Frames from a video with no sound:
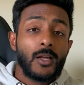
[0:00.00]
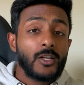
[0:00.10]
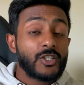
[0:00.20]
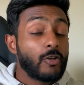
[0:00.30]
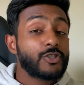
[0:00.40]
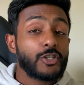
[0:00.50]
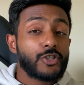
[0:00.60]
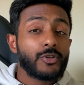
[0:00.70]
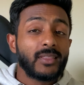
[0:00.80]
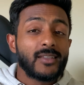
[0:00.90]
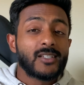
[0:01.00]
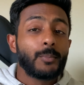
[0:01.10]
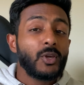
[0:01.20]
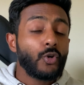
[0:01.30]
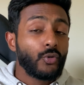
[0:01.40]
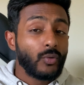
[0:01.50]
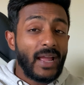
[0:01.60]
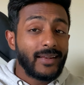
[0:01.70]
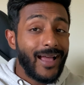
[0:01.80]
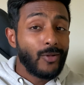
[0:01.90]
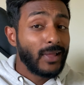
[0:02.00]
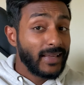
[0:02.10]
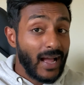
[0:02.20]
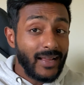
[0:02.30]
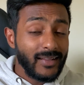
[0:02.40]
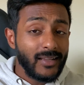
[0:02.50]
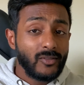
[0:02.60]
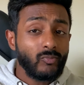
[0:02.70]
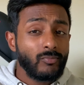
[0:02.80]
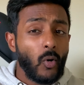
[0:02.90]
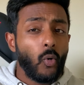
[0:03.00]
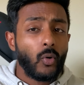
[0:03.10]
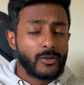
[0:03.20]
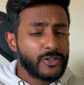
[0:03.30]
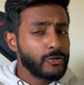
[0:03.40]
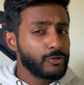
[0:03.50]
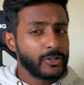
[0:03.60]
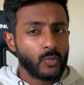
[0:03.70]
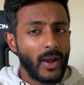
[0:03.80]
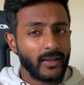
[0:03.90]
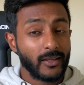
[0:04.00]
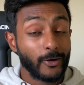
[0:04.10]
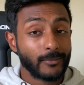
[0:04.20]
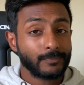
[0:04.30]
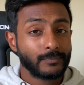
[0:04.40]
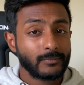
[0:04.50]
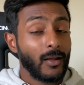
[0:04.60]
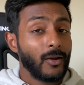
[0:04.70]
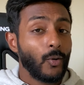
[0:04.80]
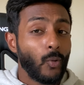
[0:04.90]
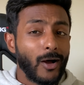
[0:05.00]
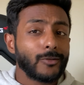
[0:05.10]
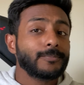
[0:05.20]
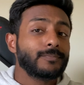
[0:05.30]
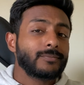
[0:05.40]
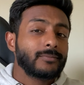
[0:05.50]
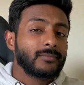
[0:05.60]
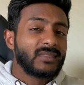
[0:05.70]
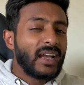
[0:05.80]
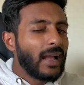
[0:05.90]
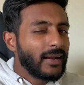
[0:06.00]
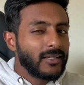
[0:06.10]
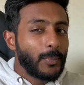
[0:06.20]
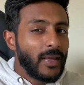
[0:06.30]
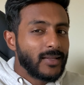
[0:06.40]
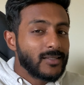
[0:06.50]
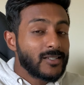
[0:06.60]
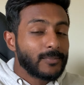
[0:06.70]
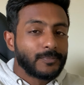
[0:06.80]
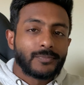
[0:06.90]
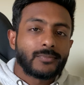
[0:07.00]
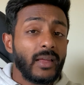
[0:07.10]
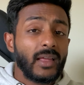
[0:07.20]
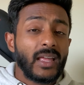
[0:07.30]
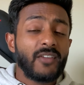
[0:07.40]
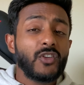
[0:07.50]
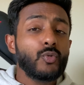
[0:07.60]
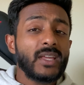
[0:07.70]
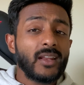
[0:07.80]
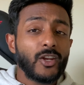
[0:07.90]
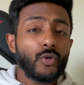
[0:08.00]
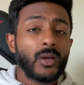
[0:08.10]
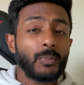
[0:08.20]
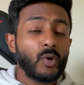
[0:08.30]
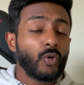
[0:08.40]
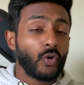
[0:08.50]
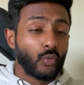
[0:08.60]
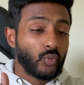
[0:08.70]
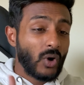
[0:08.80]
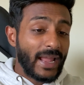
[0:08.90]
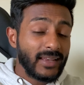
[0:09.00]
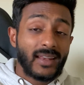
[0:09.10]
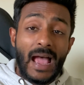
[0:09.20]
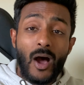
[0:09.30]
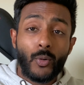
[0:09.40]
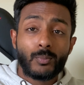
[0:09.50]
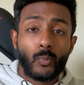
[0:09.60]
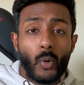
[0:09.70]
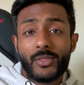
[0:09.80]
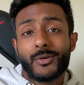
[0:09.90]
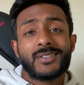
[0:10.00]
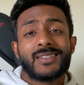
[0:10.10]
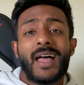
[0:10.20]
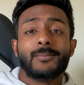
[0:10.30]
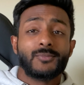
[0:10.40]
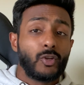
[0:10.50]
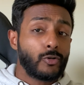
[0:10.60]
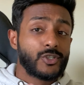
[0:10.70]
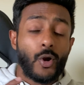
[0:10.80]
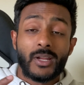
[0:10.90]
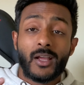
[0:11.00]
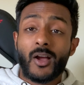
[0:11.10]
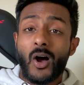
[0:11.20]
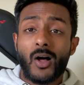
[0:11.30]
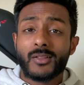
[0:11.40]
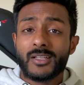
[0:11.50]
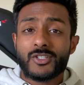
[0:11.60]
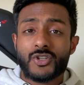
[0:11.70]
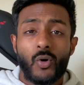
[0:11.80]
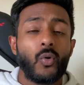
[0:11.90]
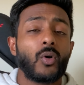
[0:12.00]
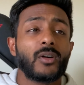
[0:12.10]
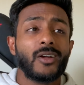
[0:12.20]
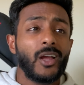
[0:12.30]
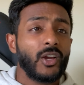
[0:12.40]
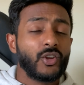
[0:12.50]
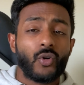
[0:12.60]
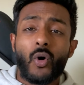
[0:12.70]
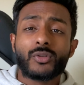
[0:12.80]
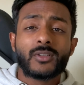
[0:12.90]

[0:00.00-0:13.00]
So should you get this computer right now like I did, or should you just wait a year? Well, that kind of depends. If you need a new computer right now, whether it's that you're starting college or your old